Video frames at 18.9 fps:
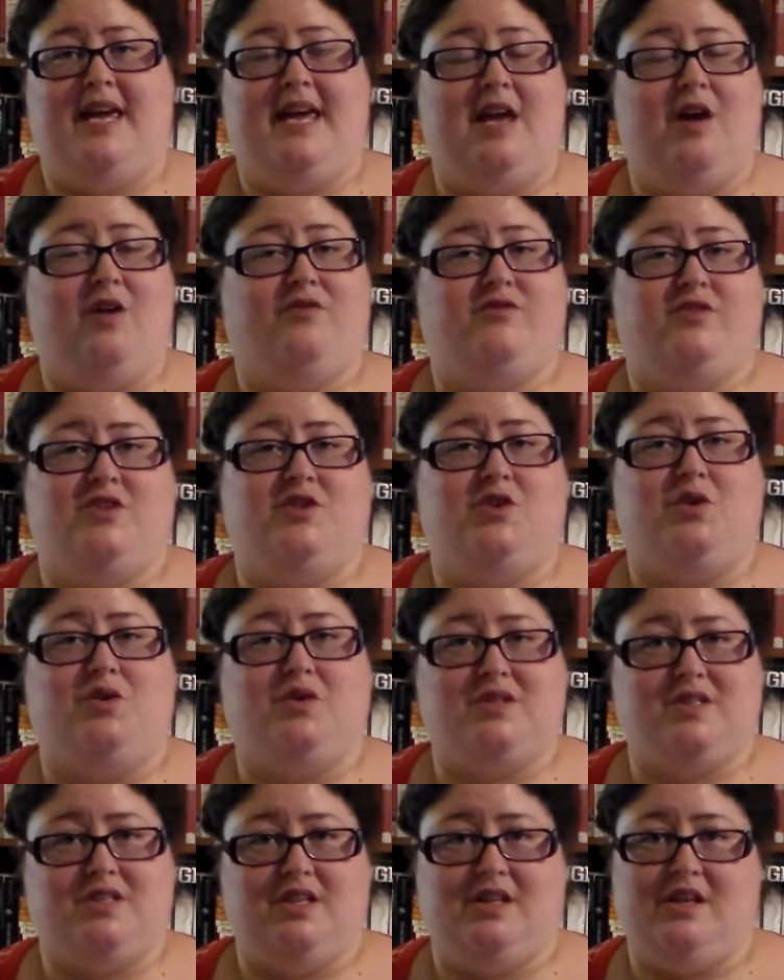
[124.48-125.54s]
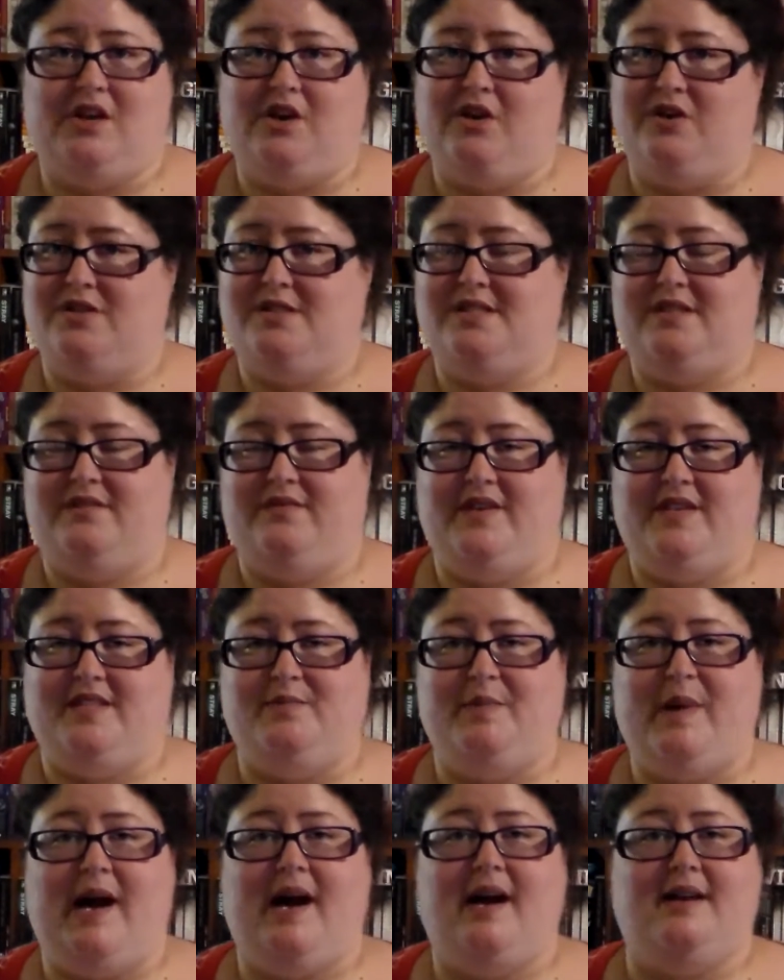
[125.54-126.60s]
He often talks to the ghosts of
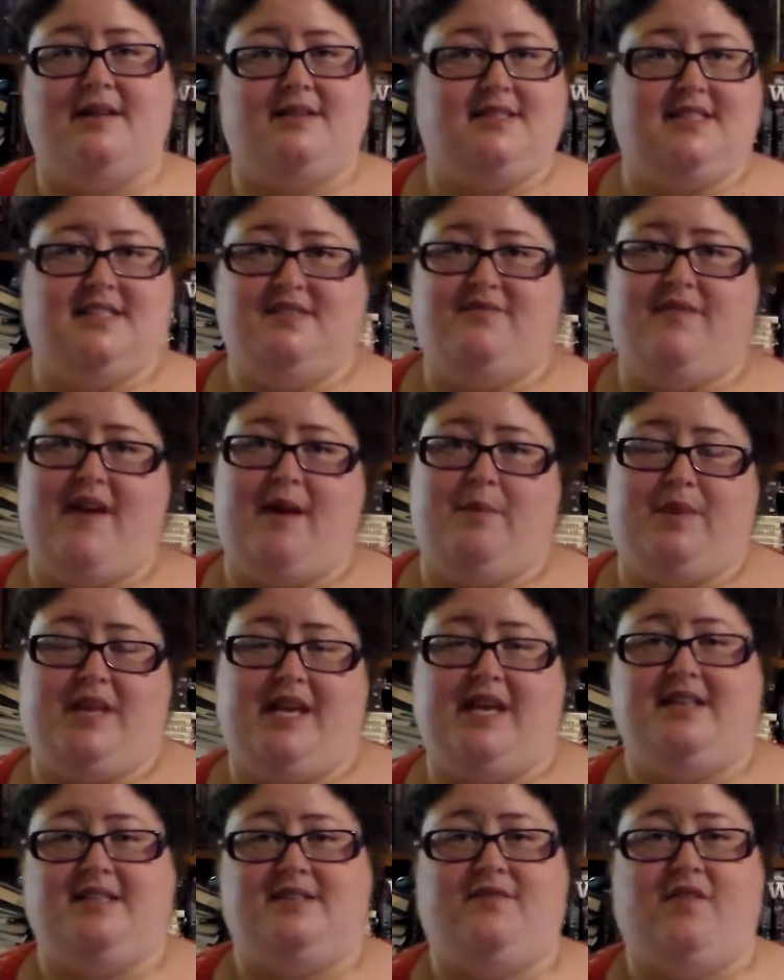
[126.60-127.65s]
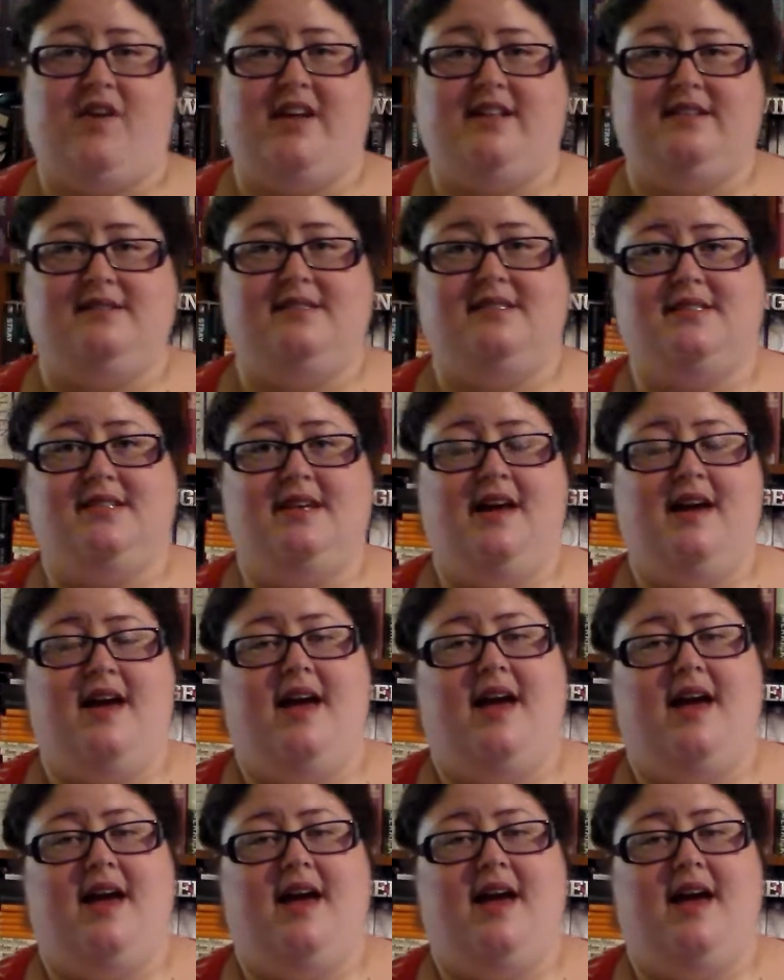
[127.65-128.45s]
his past, his family, his friends.